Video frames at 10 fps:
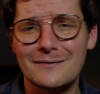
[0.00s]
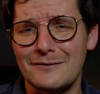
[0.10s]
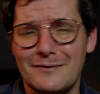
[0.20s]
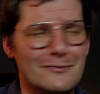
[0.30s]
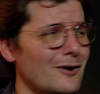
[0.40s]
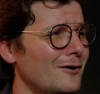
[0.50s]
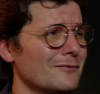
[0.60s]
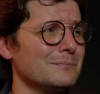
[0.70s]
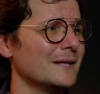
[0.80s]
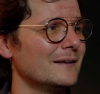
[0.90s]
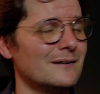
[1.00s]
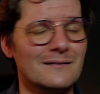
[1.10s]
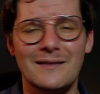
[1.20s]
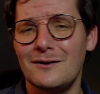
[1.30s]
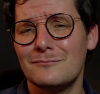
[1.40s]
They've never heard of Blender.
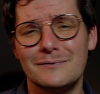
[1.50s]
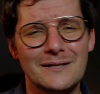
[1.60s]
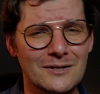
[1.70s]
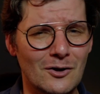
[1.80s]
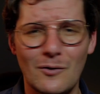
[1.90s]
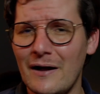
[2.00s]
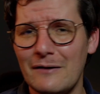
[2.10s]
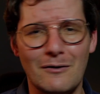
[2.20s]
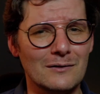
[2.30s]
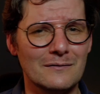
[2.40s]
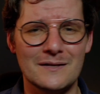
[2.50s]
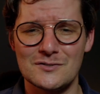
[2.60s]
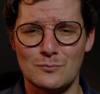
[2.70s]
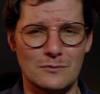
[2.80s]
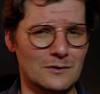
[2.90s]
They don't really know how all of
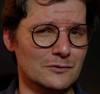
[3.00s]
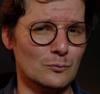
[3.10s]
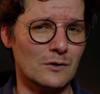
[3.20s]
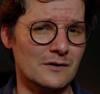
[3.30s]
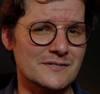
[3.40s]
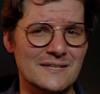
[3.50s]
this world works.